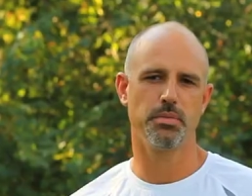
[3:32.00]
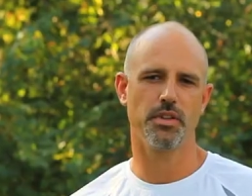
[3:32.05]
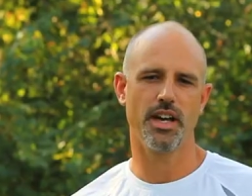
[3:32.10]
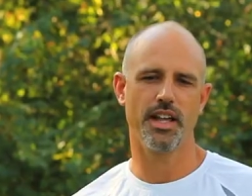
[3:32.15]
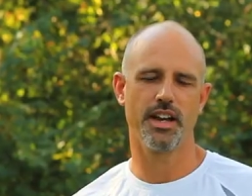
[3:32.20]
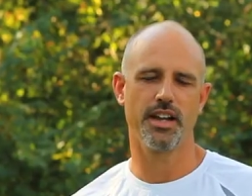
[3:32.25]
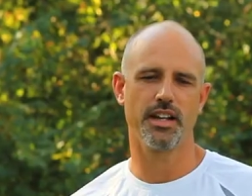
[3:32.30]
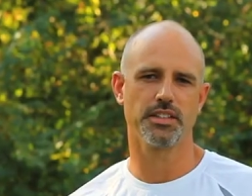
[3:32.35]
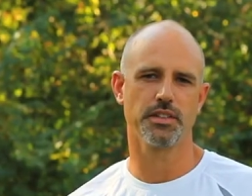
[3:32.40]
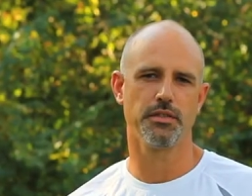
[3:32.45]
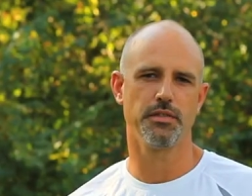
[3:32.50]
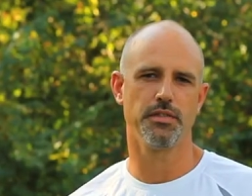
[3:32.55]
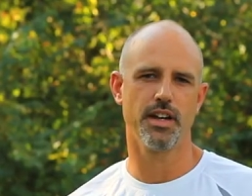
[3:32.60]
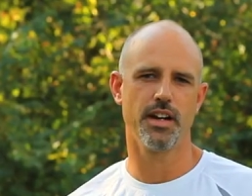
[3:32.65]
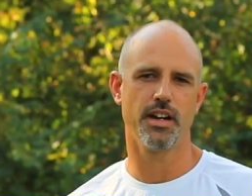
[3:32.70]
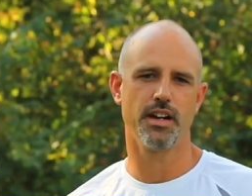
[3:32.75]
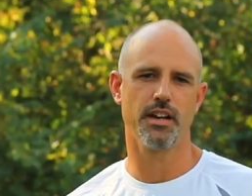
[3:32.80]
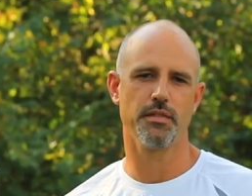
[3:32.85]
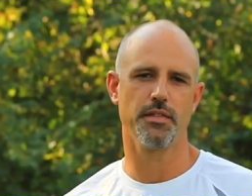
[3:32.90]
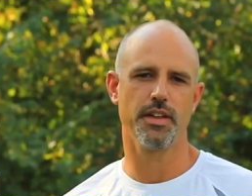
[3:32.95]
lining is a
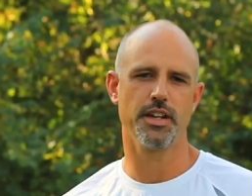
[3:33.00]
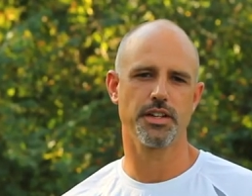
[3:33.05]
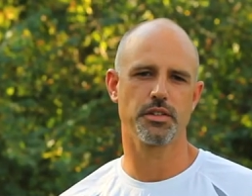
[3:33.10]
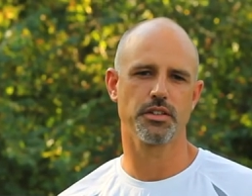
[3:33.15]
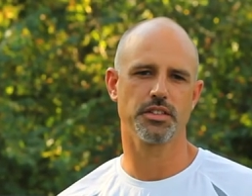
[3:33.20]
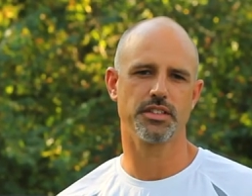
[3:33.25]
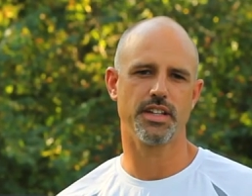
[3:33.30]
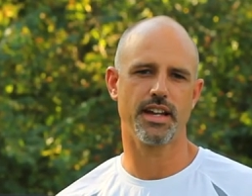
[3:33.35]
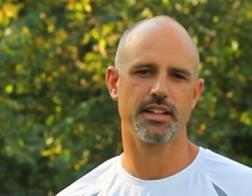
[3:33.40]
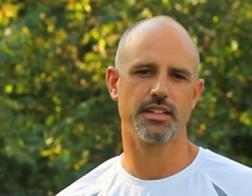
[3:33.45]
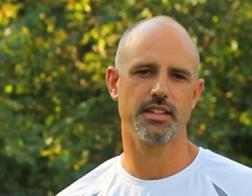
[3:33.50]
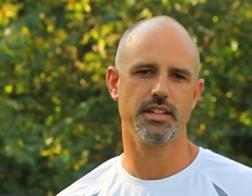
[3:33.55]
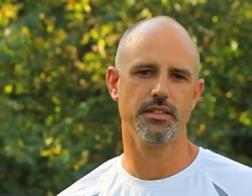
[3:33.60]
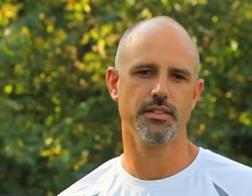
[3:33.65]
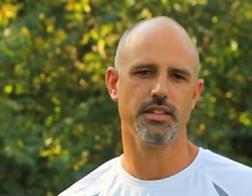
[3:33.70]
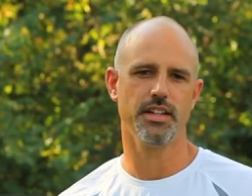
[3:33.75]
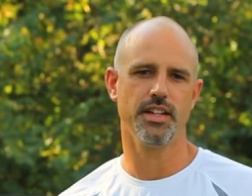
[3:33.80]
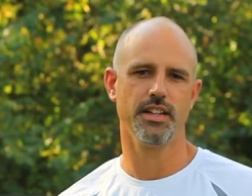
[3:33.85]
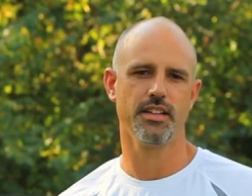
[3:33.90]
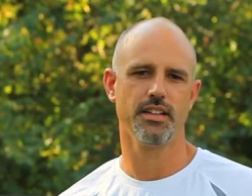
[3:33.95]
fun and adventurous
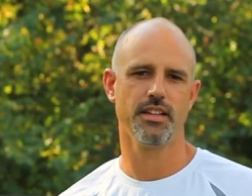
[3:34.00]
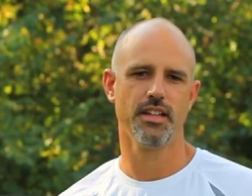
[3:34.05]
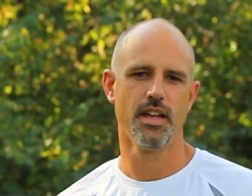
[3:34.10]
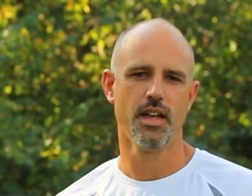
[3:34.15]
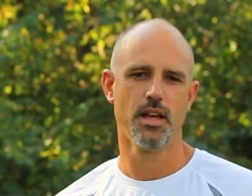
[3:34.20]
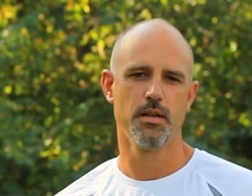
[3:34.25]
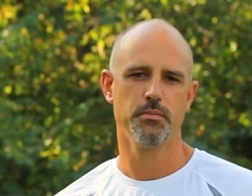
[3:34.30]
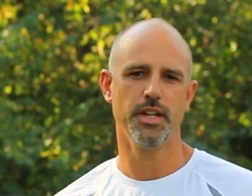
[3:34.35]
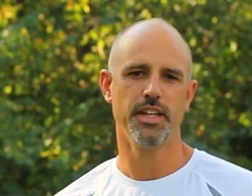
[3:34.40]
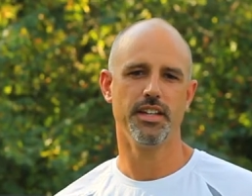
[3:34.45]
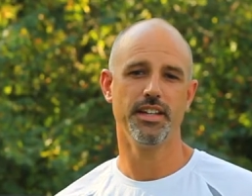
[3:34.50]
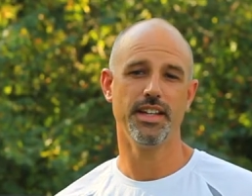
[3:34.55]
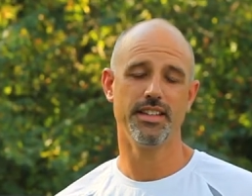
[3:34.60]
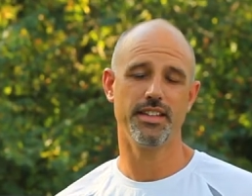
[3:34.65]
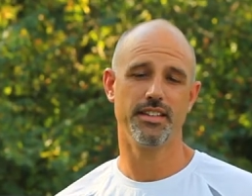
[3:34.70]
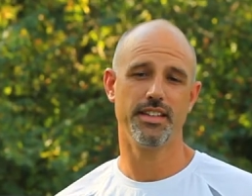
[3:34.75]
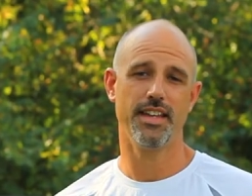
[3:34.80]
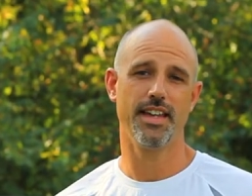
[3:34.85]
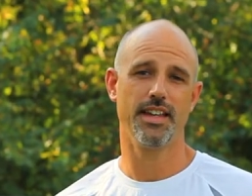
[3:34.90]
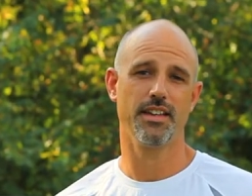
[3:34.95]
activity, but you need
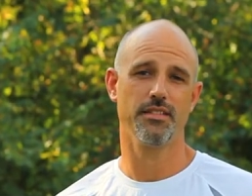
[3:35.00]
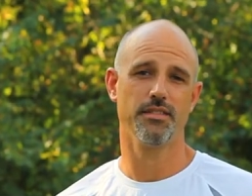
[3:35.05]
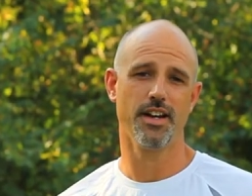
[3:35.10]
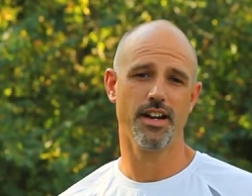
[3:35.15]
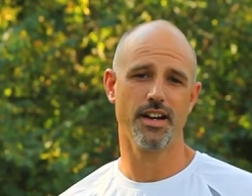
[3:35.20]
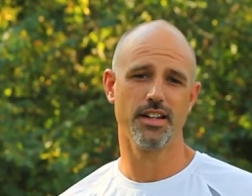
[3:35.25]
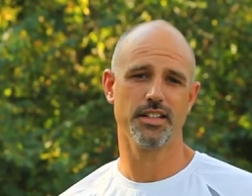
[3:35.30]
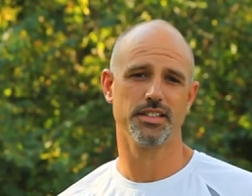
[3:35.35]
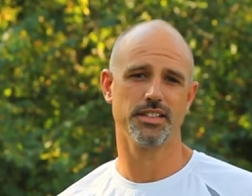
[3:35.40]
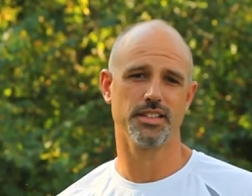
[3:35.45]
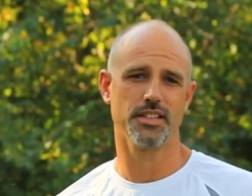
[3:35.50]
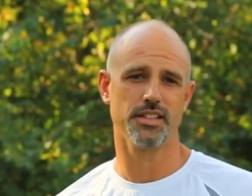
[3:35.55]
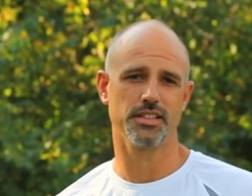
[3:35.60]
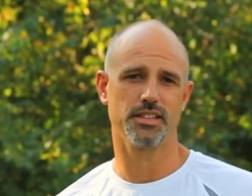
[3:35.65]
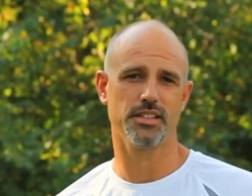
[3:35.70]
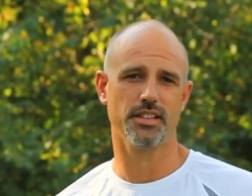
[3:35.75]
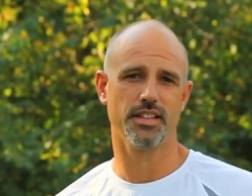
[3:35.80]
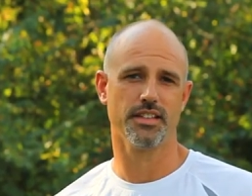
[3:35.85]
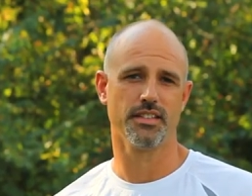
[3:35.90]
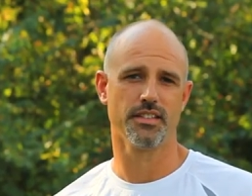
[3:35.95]
to take it very
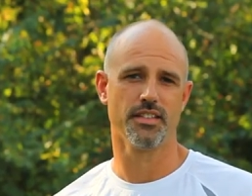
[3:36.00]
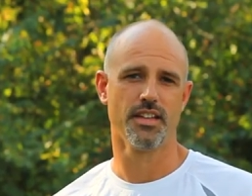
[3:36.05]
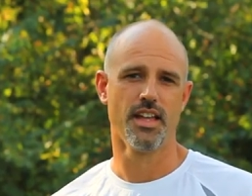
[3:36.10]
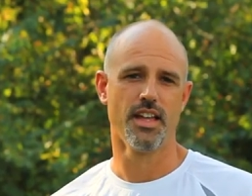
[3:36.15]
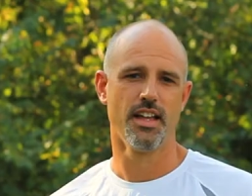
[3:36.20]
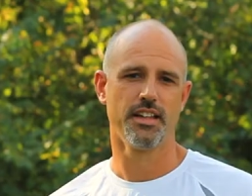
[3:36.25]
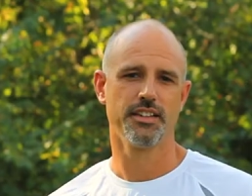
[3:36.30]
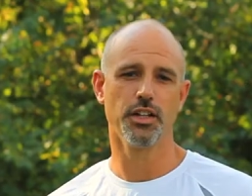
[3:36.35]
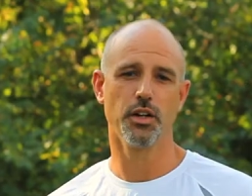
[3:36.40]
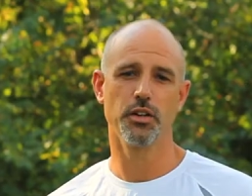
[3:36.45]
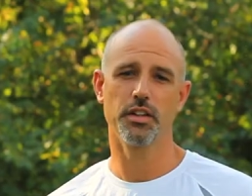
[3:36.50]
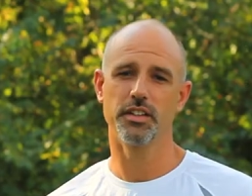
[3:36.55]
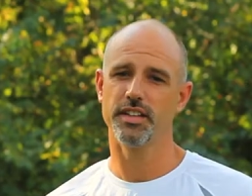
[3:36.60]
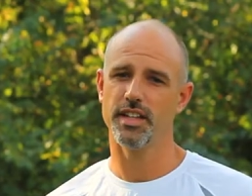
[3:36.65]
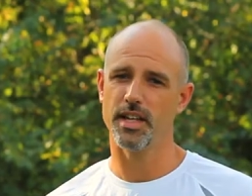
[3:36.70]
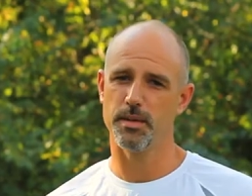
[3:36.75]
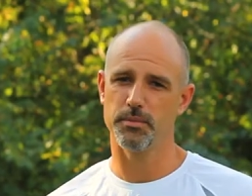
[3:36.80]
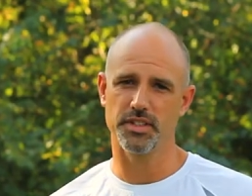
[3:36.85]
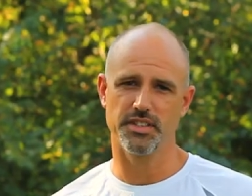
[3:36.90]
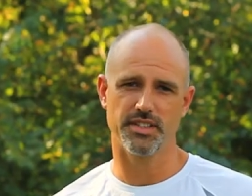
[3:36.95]
seriously. Don't
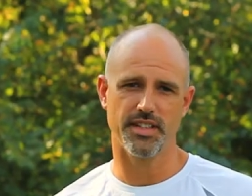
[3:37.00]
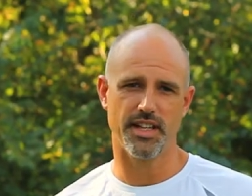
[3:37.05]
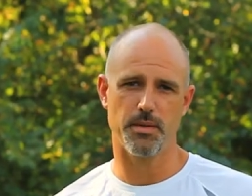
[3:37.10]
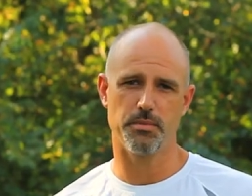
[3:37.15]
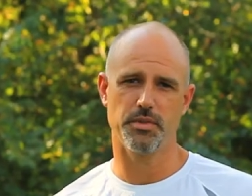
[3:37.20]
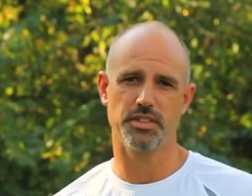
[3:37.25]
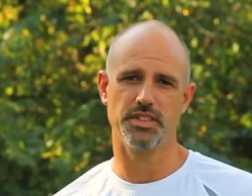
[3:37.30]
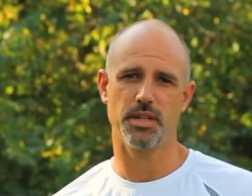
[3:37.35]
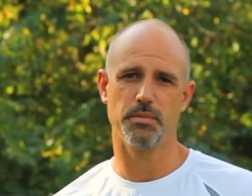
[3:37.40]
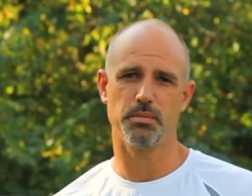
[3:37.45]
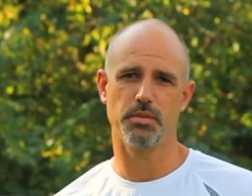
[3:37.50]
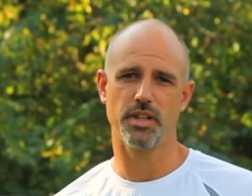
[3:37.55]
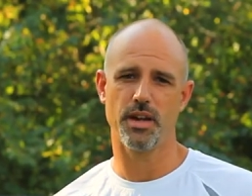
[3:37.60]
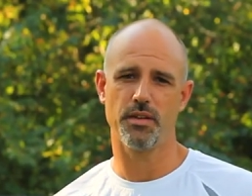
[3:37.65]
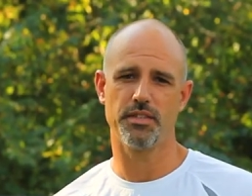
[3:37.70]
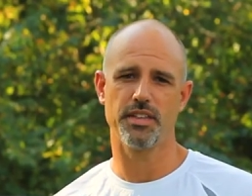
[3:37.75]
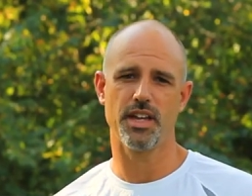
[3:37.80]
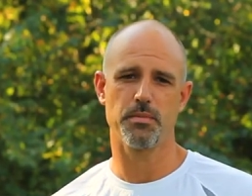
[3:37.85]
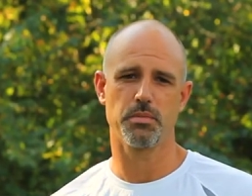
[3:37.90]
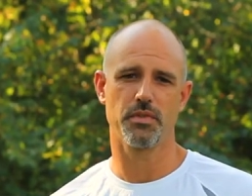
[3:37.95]
attempt to set up a zip
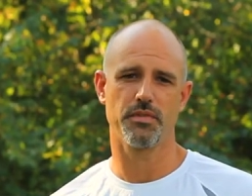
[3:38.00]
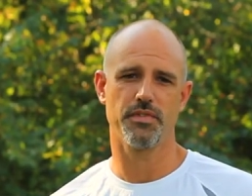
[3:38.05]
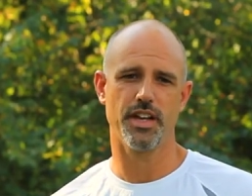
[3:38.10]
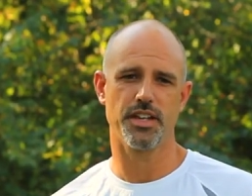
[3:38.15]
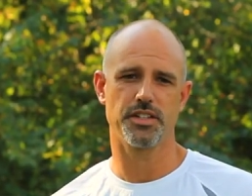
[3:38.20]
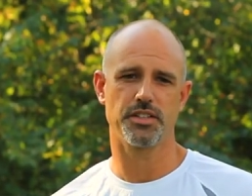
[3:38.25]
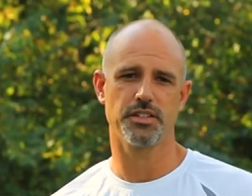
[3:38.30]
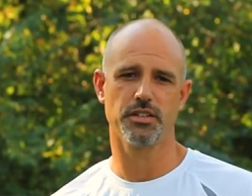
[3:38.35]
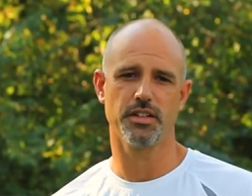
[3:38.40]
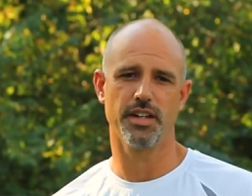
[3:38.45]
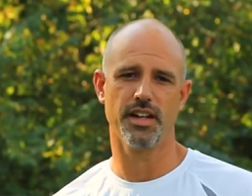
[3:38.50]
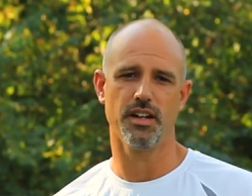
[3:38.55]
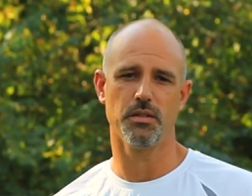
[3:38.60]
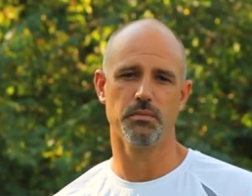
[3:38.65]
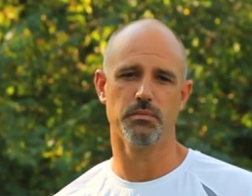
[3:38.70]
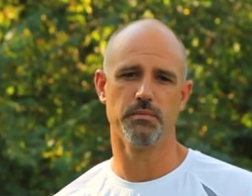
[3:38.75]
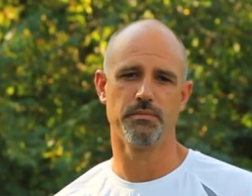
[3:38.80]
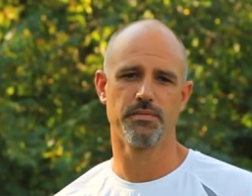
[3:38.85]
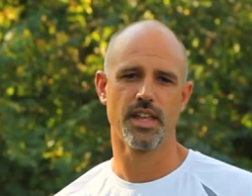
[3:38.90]
line without professional help.